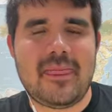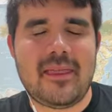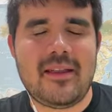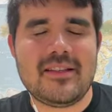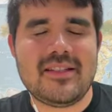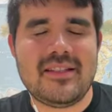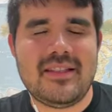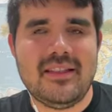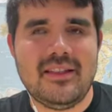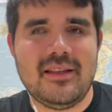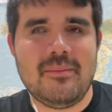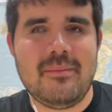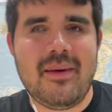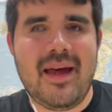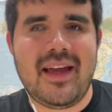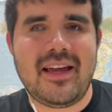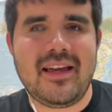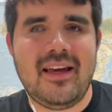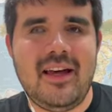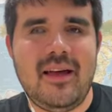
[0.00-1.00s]
Seal it
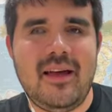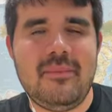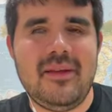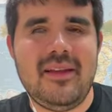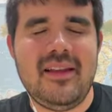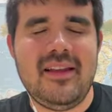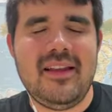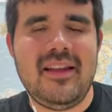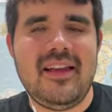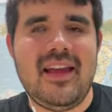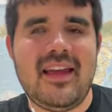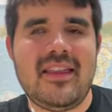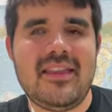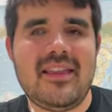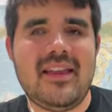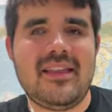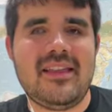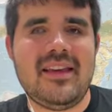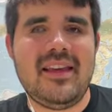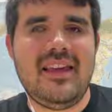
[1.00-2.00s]
back up. And
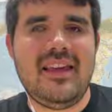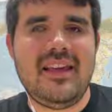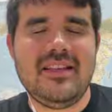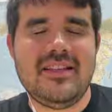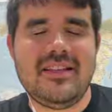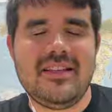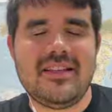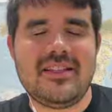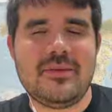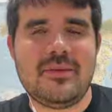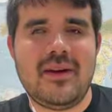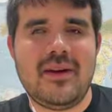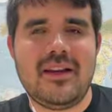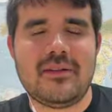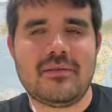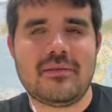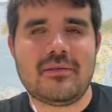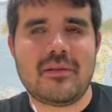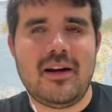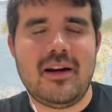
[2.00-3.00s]
then the easiest way to
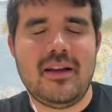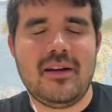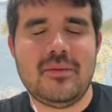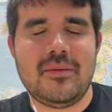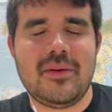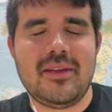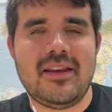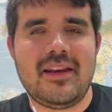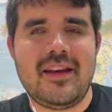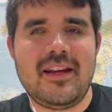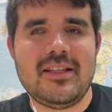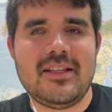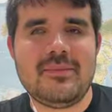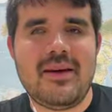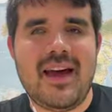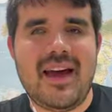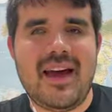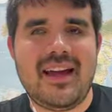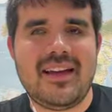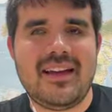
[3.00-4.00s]
run with an ice
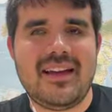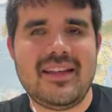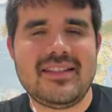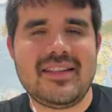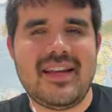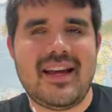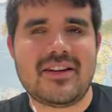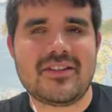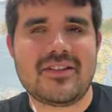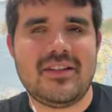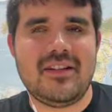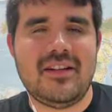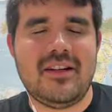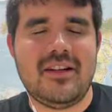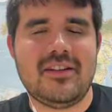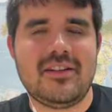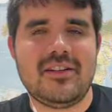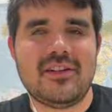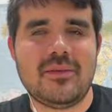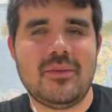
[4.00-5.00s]
pack is actually
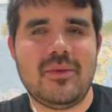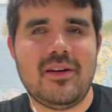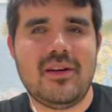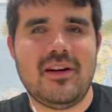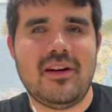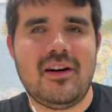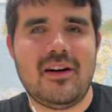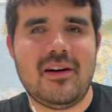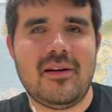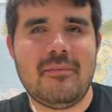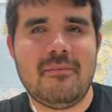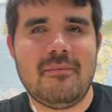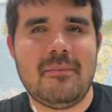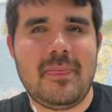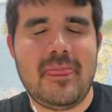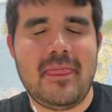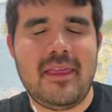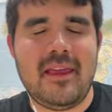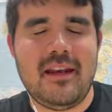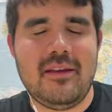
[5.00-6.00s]
under one arm.
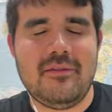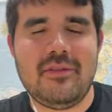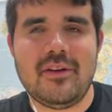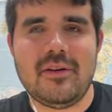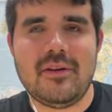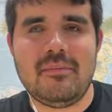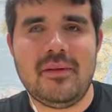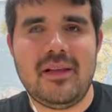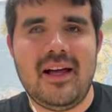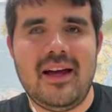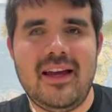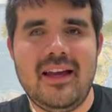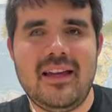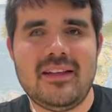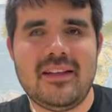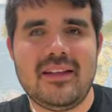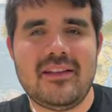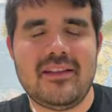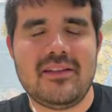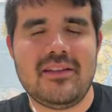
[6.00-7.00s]
And if you're
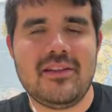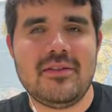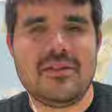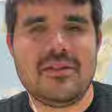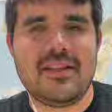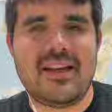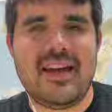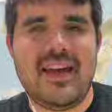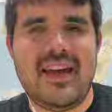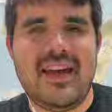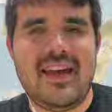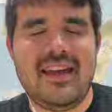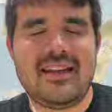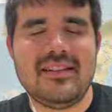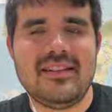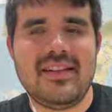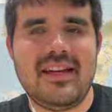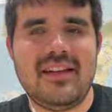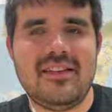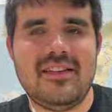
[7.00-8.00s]
blind and you're using a
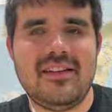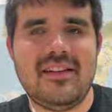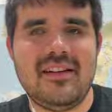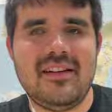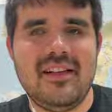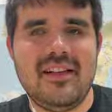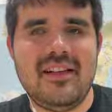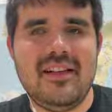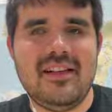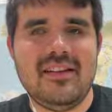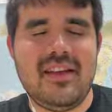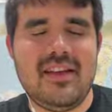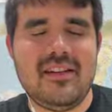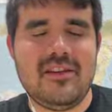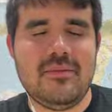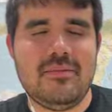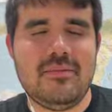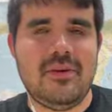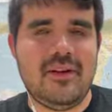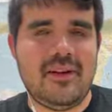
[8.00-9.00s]
hand tether, then
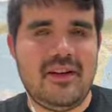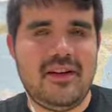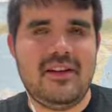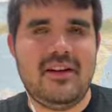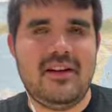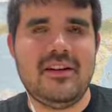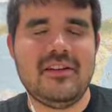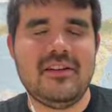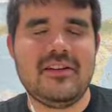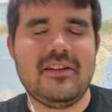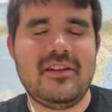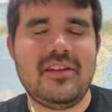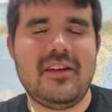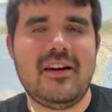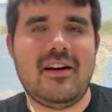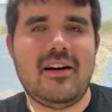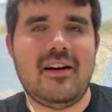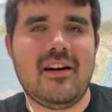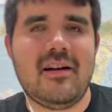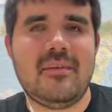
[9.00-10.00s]
you put it under the
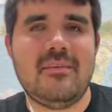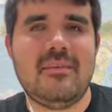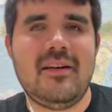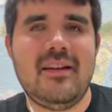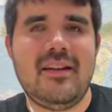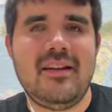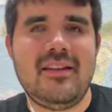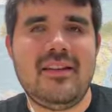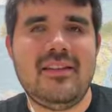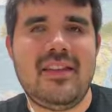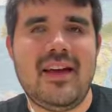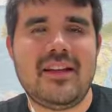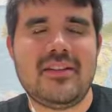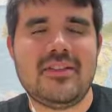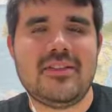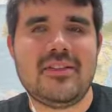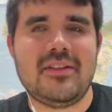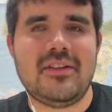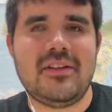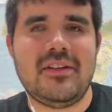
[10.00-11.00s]
arm
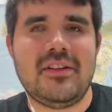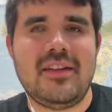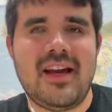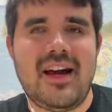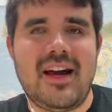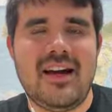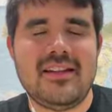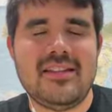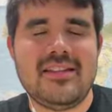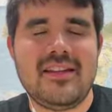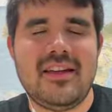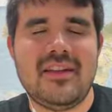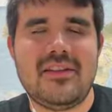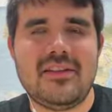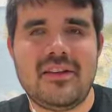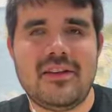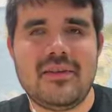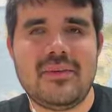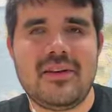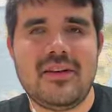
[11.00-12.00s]
that you're not
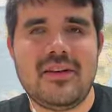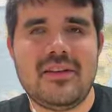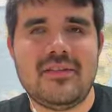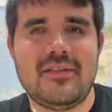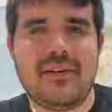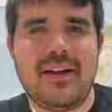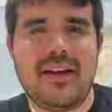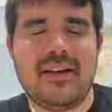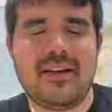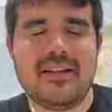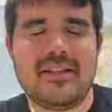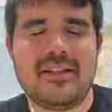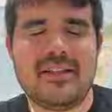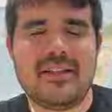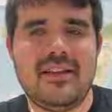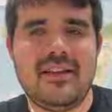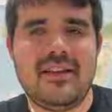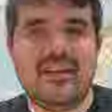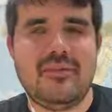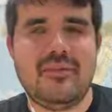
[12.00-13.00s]
tethering with, right?
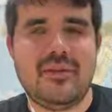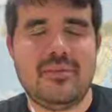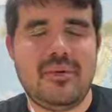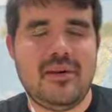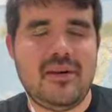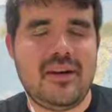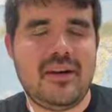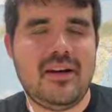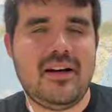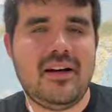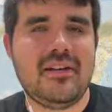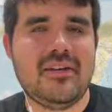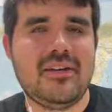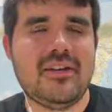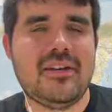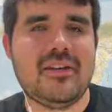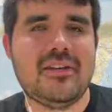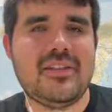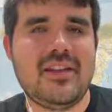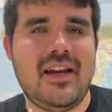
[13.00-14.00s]
Because if you put it under
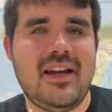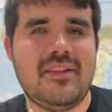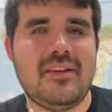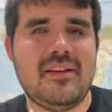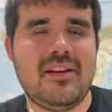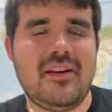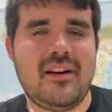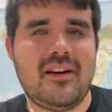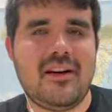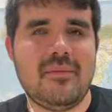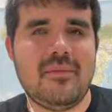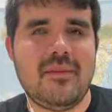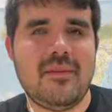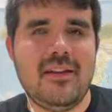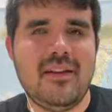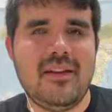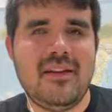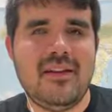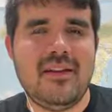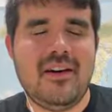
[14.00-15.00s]
your tether arm,
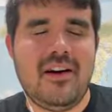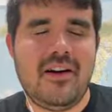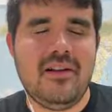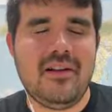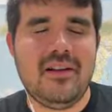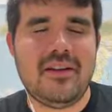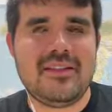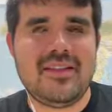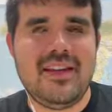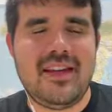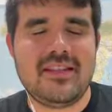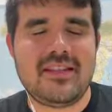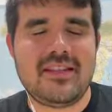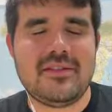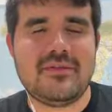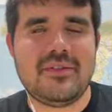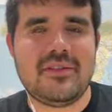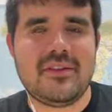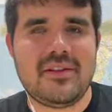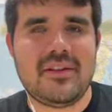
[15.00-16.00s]
all it takes
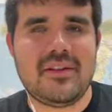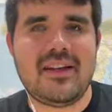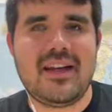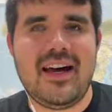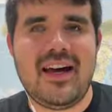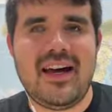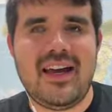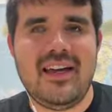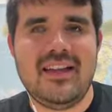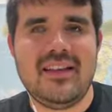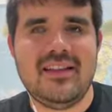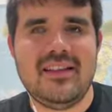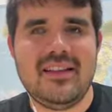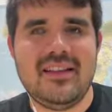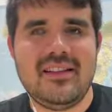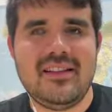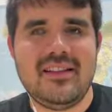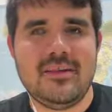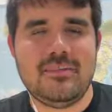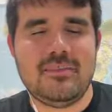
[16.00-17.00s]
is for your guide
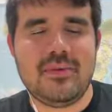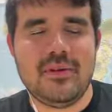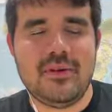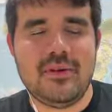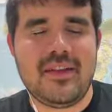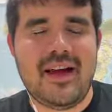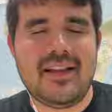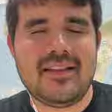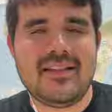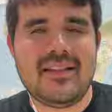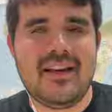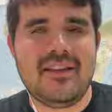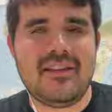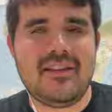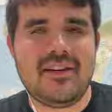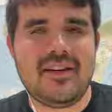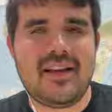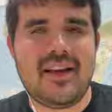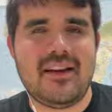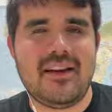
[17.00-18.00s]
to pull that
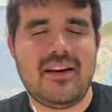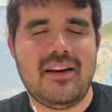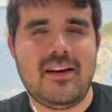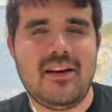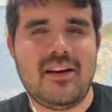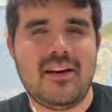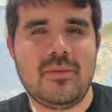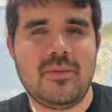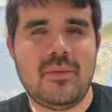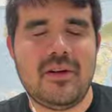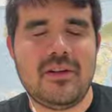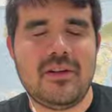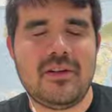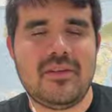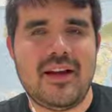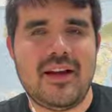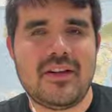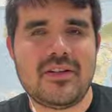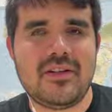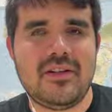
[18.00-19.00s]
tether kind of hard one
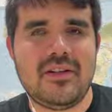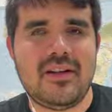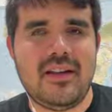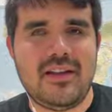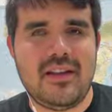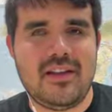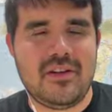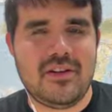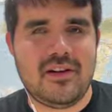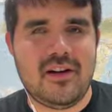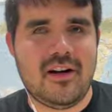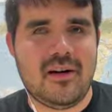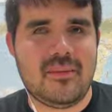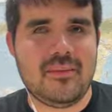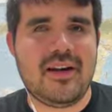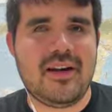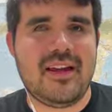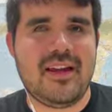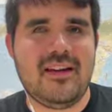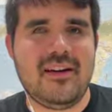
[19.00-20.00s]
direction, and then your
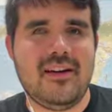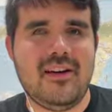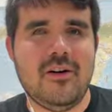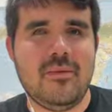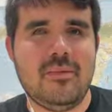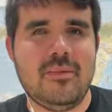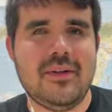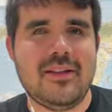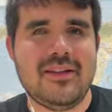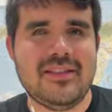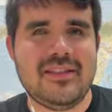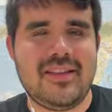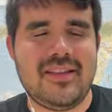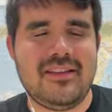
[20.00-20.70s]
arm kind of opens